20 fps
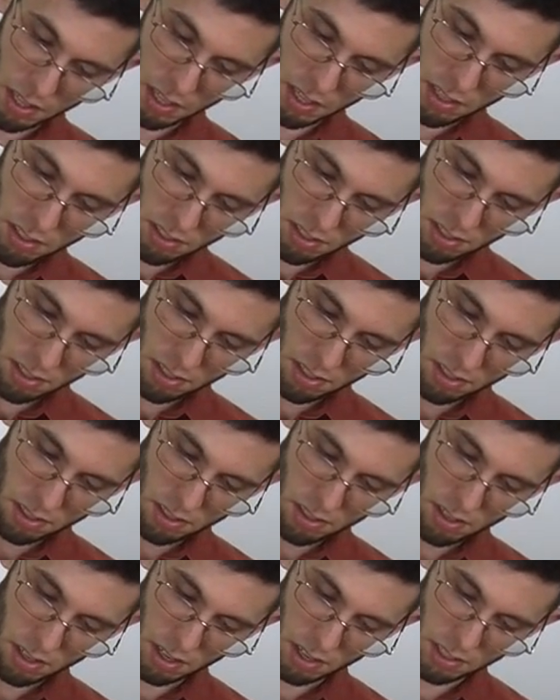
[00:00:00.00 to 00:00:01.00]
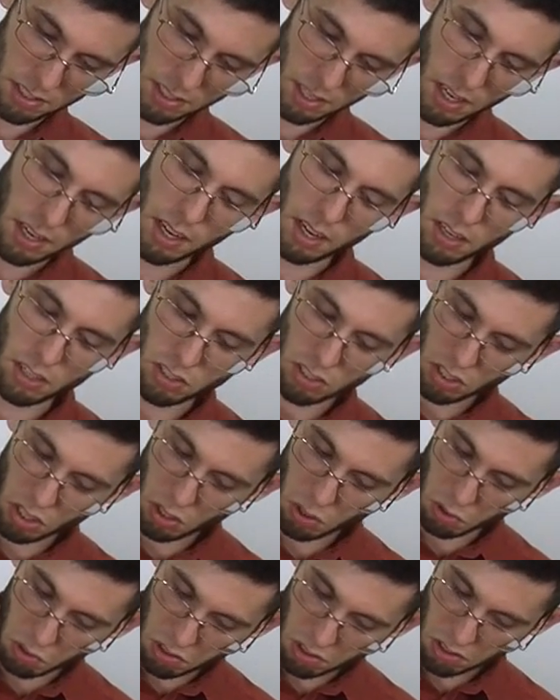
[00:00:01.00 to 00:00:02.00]
at least. Uh, it's standing on its
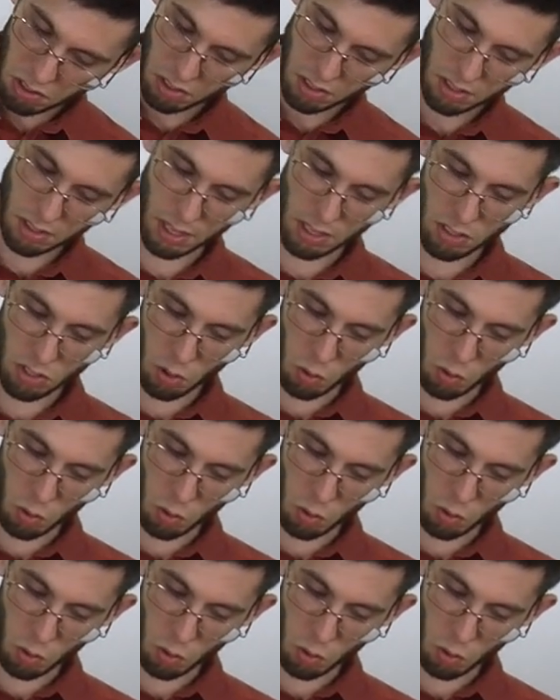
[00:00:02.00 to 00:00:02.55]
toes. That's